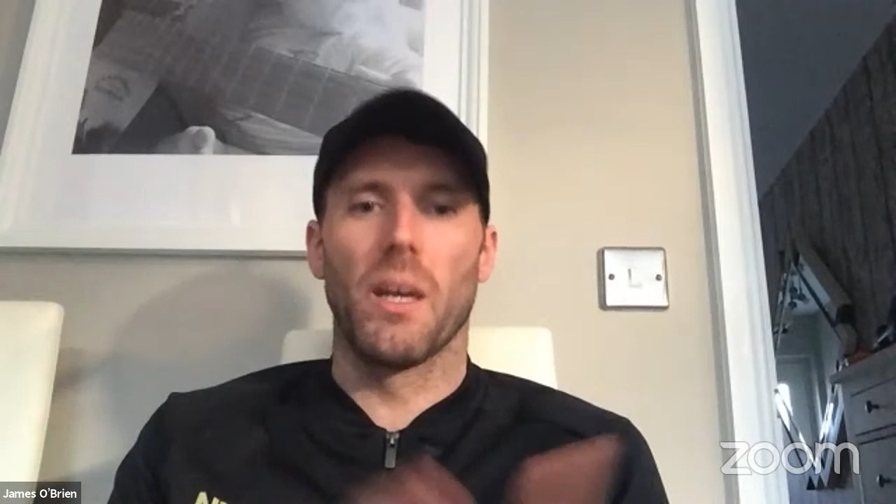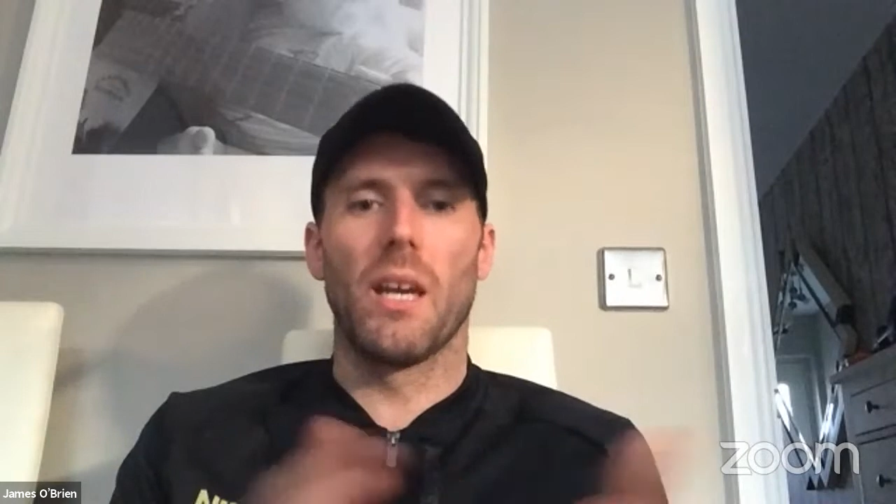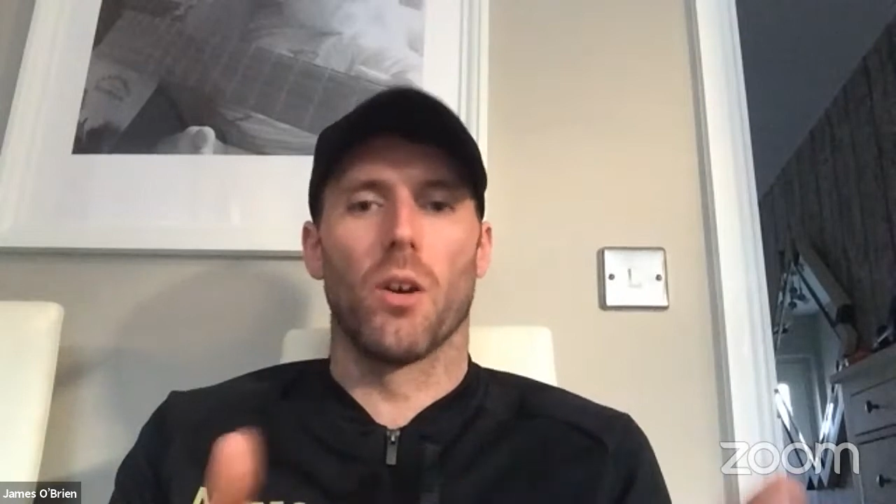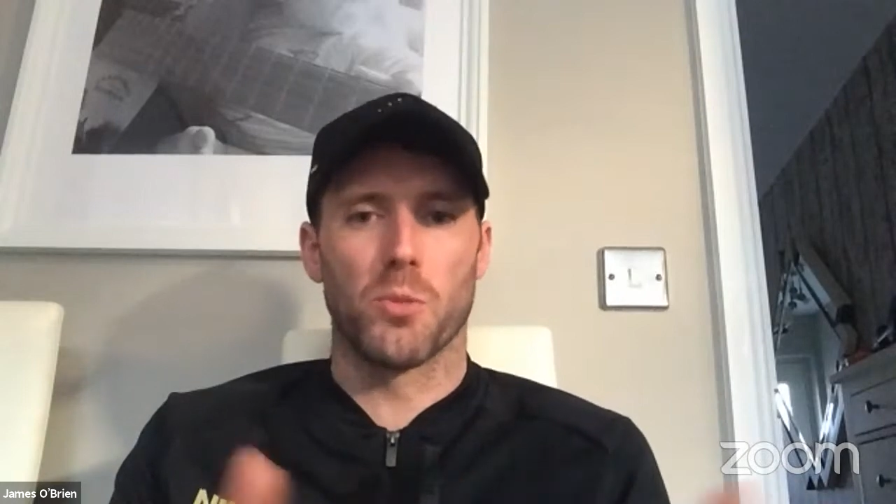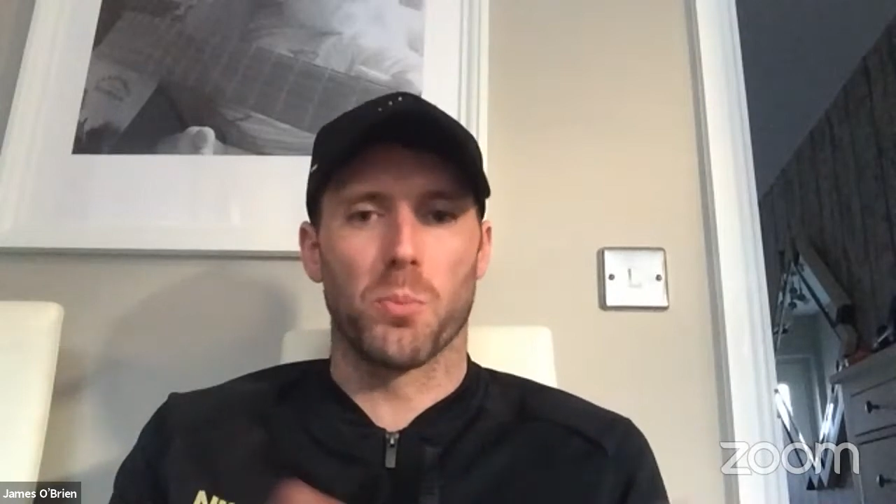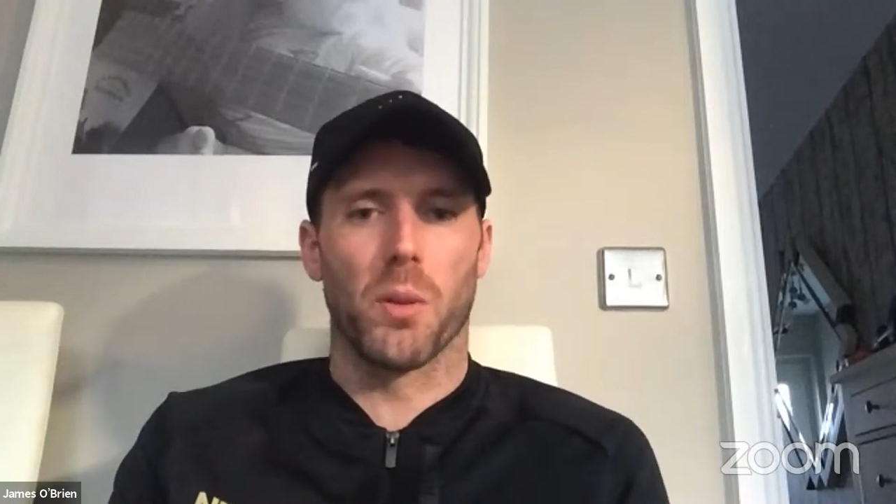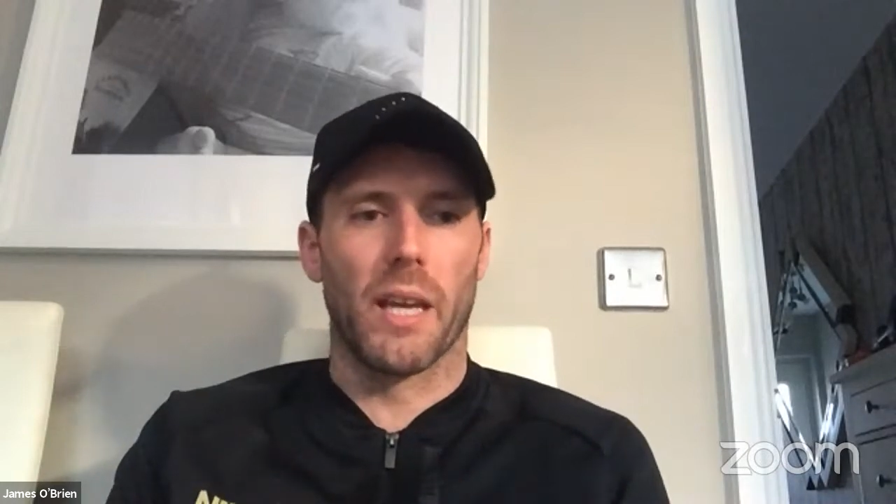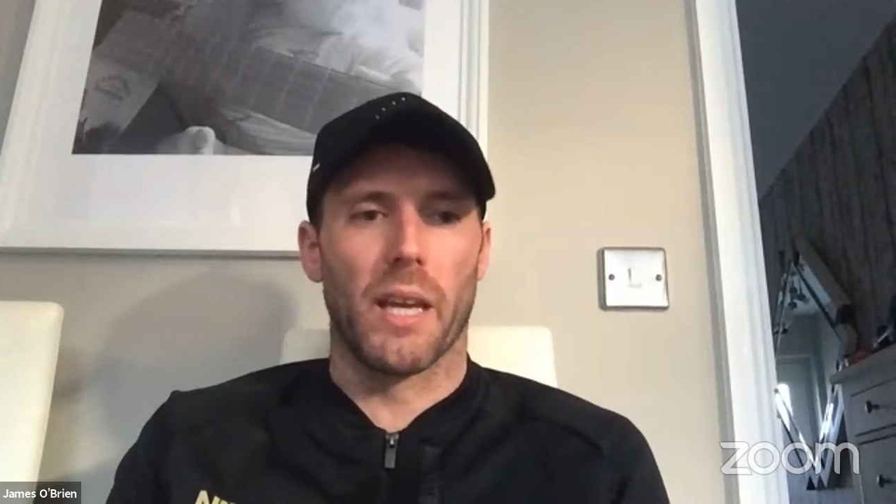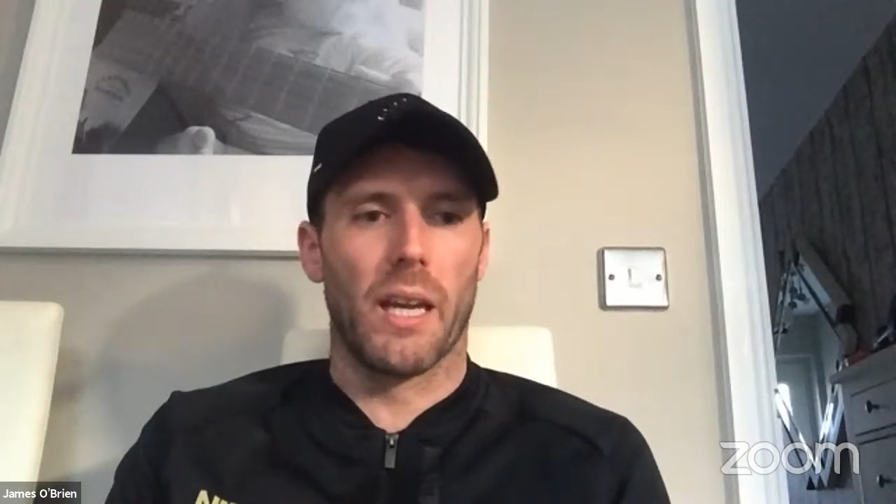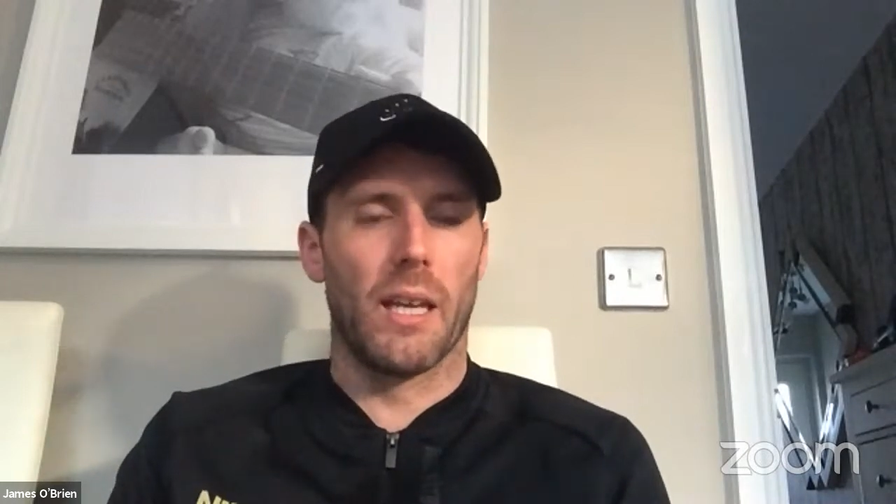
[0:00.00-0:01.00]
he got his
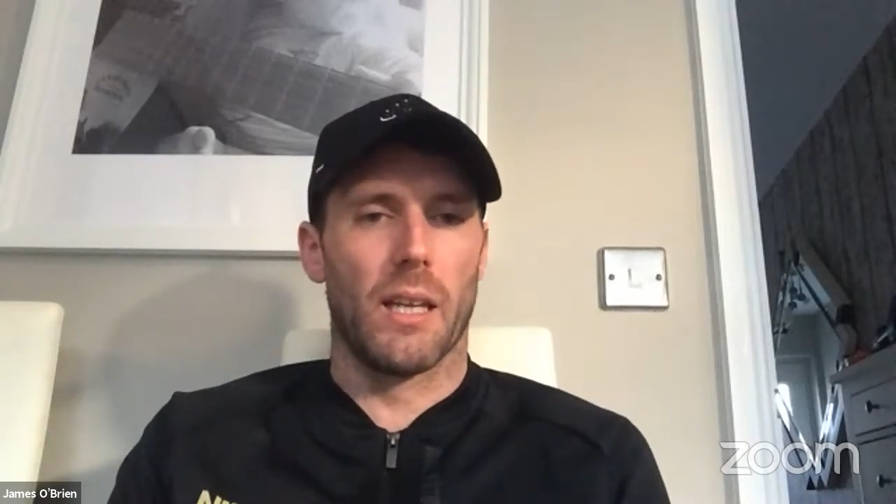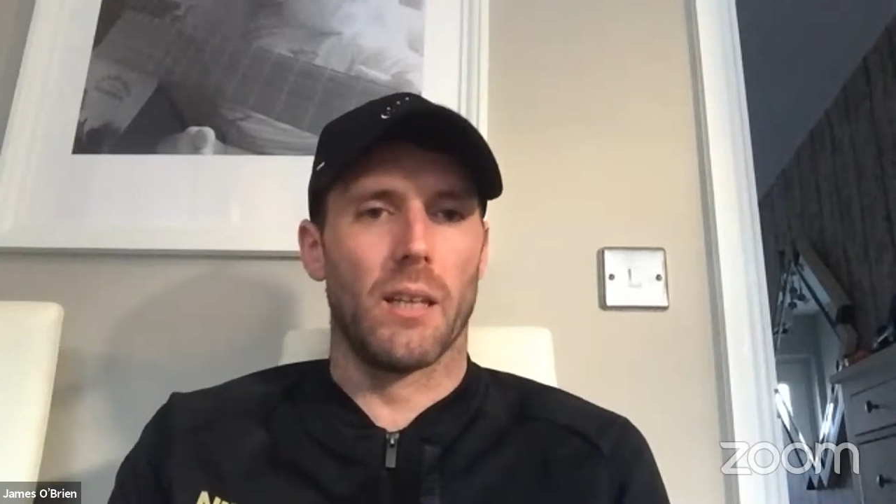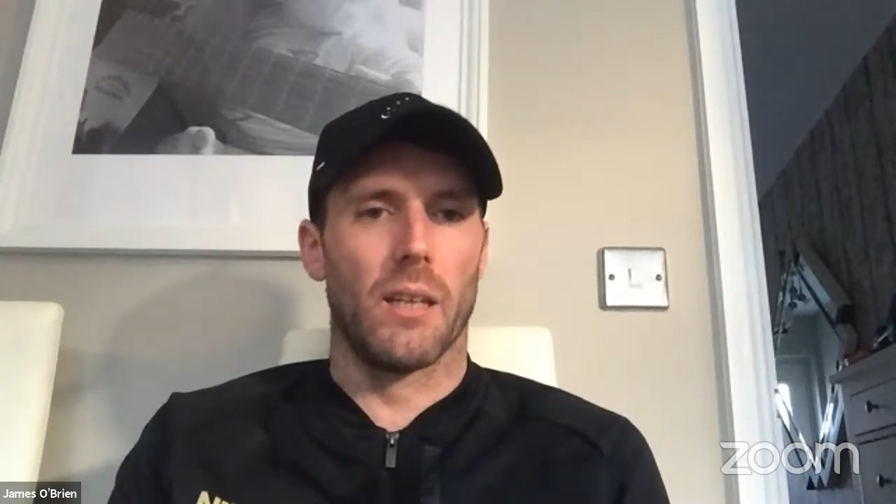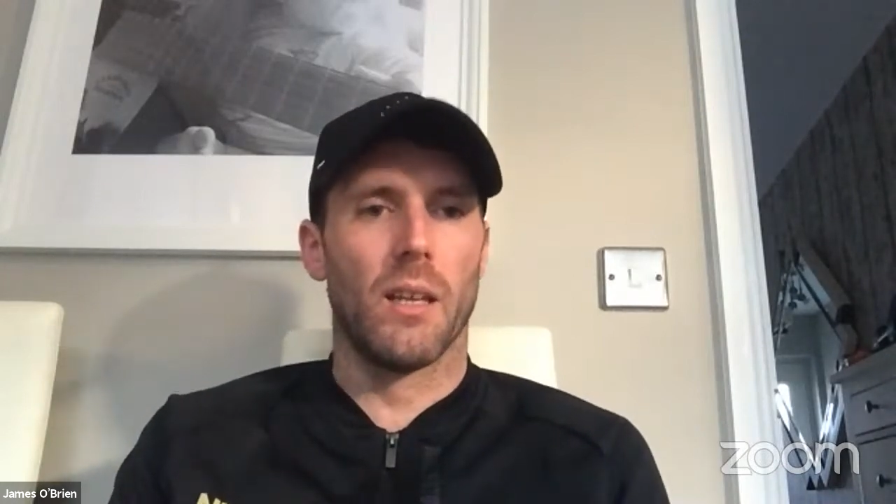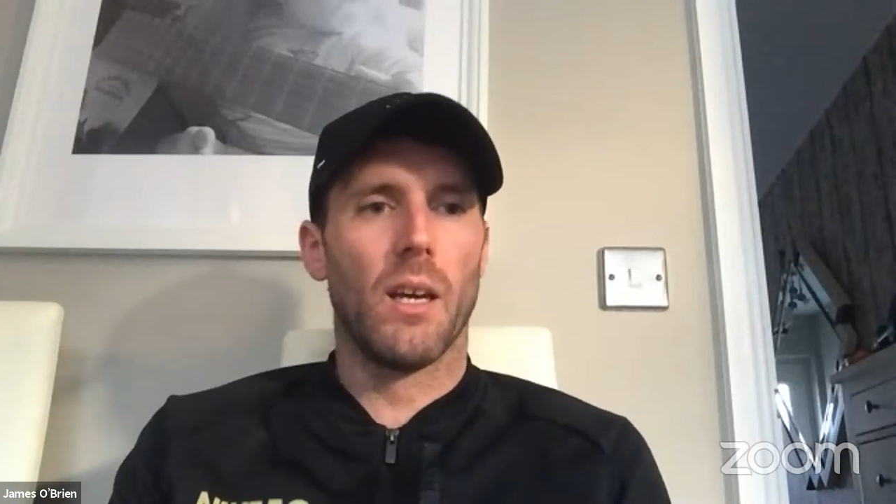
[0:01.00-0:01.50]
playing and